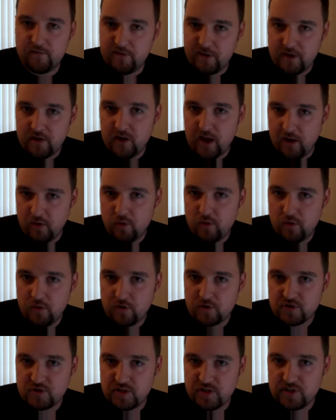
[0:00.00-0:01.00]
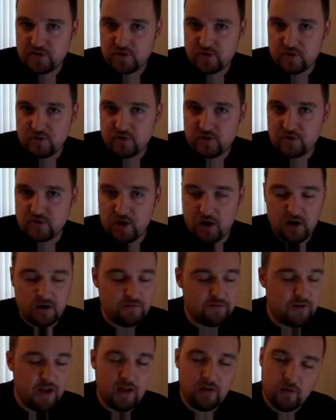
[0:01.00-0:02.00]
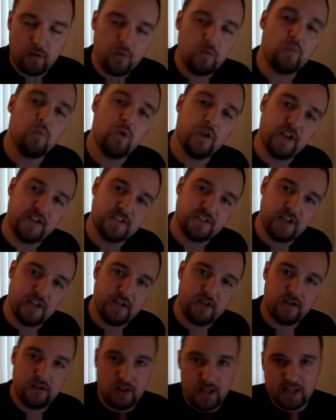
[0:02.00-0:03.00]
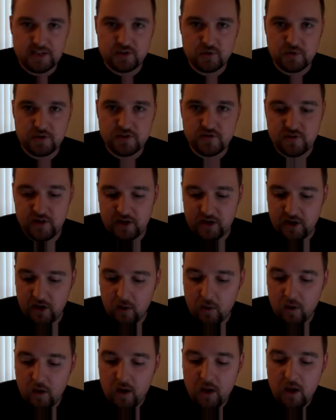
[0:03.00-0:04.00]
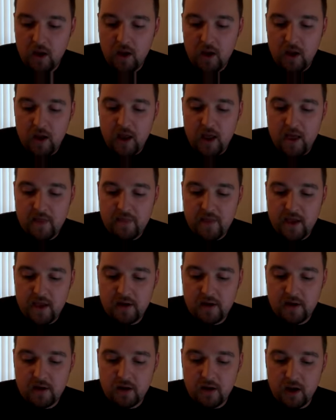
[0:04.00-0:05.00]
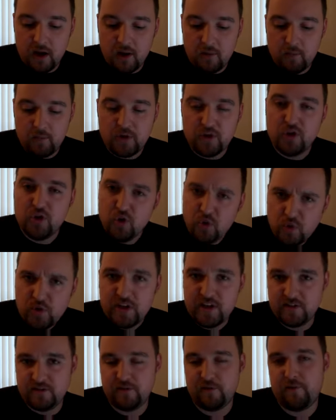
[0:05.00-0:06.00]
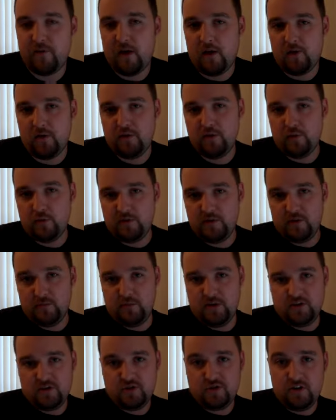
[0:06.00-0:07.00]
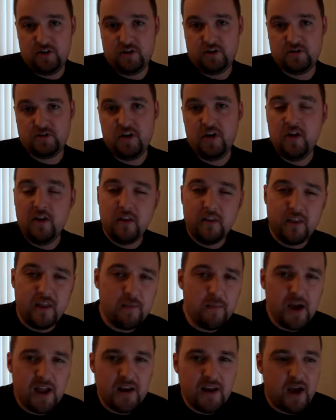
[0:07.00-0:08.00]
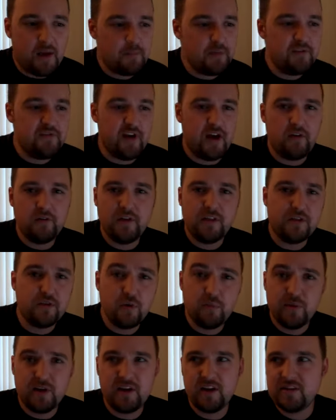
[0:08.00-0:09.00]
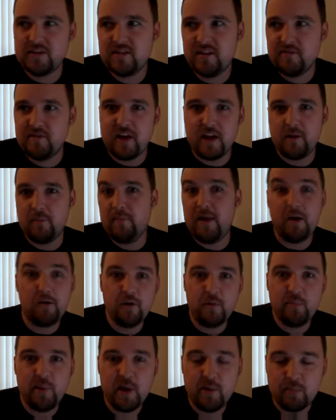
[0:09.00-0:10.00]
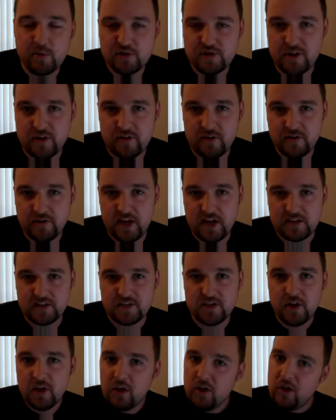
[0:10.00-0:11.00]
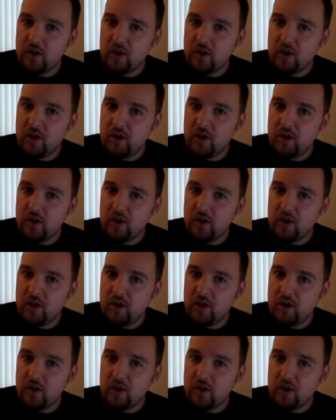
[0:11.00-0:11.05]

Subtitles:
Figure out who those key students are, follow what I said in last week's video, and then you need to follow through with the administrators. They might not be following through because they've got a mountain of papers on their desk.